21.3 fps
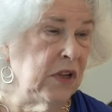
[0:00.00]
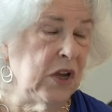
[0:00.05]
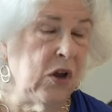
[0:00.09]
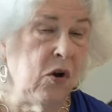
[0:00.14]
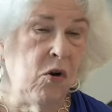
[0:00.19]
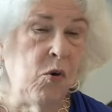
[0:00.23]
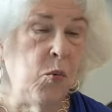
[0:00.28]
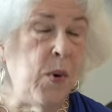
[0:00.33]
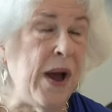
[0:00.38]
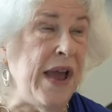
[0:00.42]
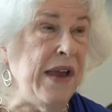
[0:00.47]

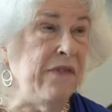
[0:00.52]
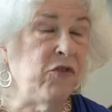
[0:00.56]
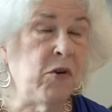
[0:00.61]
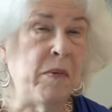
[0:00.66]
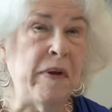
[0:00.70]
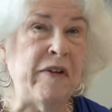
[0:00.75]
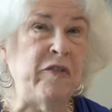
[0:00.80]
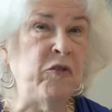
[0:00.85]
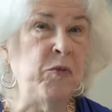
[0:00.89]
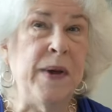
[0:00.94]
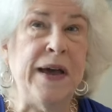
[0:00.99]
go away
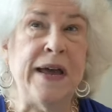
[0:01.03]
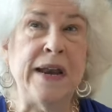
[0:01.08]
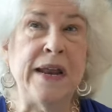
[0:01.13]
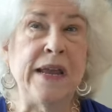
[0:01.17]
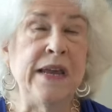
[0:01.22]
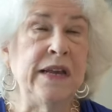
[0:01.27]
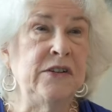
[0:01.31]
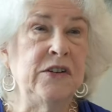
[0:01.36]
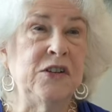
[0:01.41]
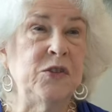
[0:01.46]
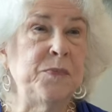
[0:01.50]
from
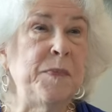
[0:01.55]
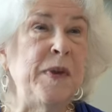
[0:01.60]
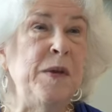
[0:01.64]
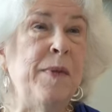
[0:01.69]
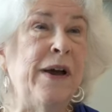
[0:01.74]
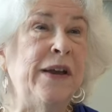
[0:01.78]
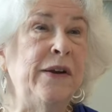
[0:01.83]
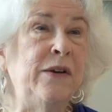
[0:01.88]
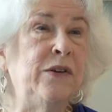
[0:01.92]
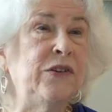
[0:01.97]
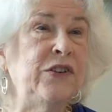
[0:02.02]
everybody and just be
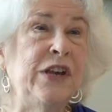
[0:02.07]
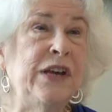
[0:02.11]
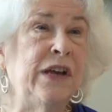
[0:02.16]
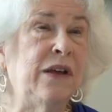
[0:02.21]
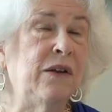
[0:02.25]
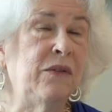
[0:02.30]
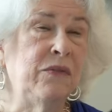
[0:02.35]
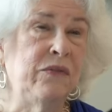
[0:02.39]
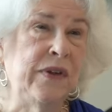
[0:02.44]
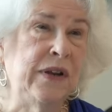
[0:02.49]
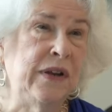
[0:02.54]
by yourself